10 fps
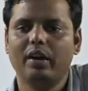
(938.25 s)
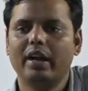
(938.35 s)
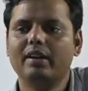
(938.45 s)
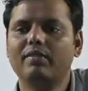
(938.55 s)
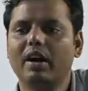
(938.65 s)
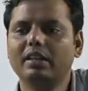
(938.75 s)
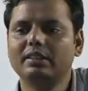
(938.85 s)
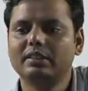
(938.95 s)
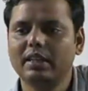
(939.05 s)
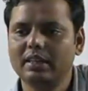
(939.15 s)

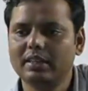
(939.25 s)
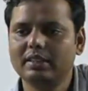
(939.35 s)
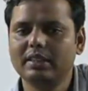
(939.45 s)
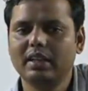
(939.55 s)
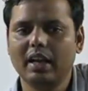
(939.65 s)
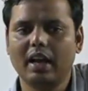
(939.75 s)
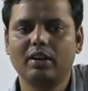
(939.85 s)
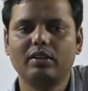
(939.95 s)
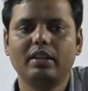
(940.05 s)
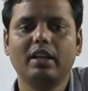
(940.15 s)
advanced tendency they had,
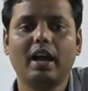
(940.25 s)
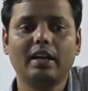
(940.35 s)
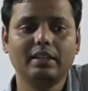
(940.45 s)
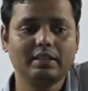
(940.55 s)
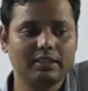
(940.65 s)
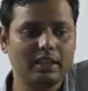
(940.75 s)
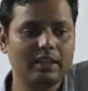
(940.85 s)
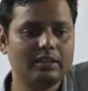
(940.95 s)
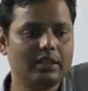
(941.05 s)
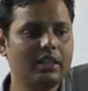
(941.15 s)
or they had this
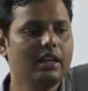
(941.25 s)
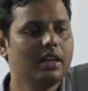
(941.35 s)
tendency